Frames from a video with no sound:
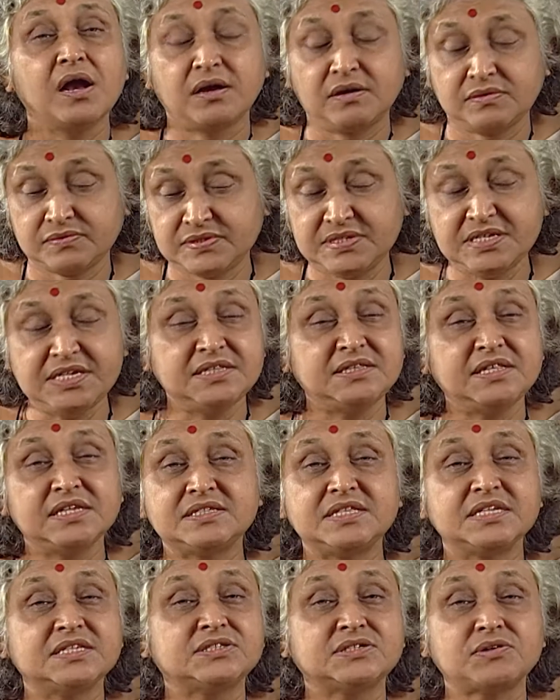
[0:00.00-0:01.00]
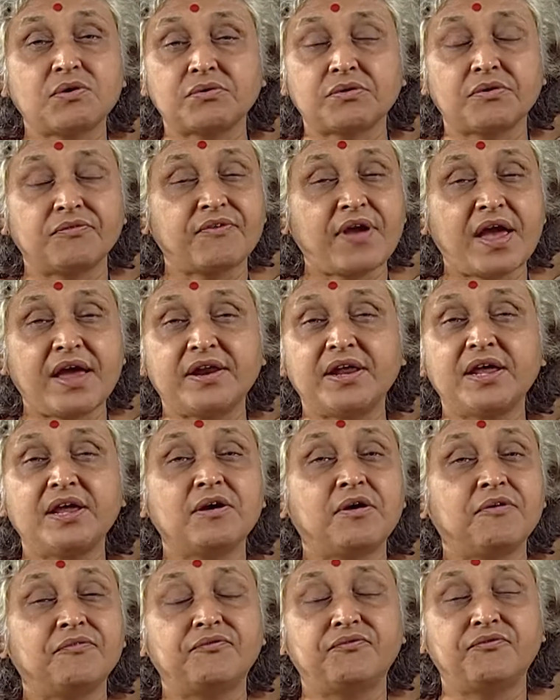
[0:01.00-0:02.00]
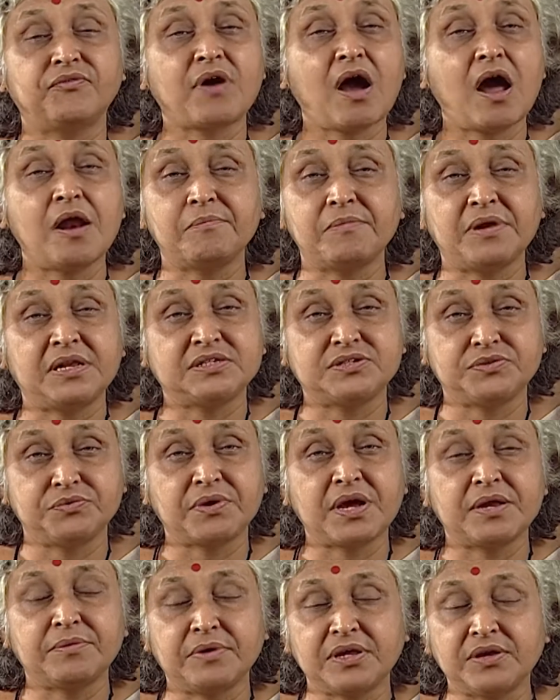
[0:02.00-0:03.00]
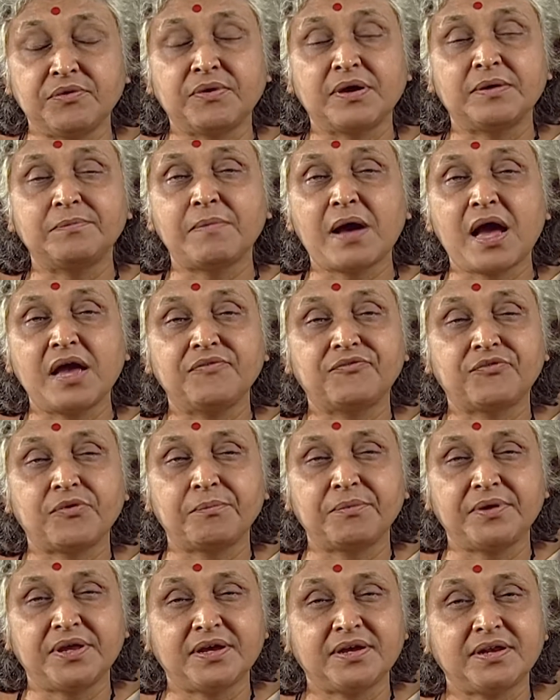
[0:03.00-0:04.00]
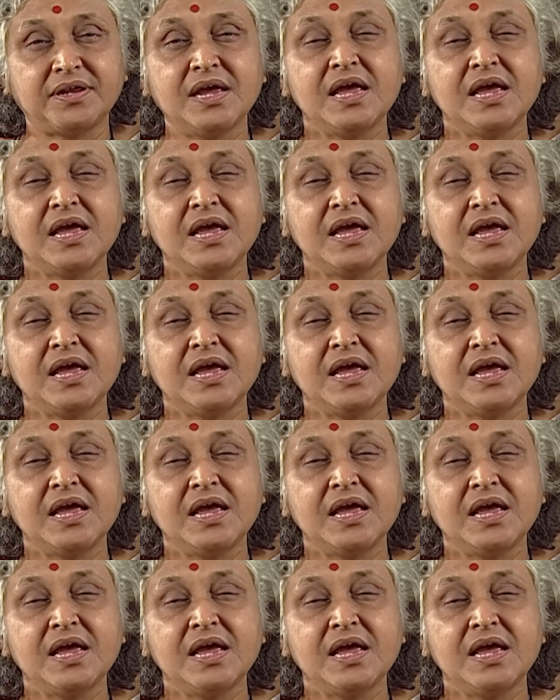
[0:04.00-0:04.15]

see this sort of array of garments you can buy from here,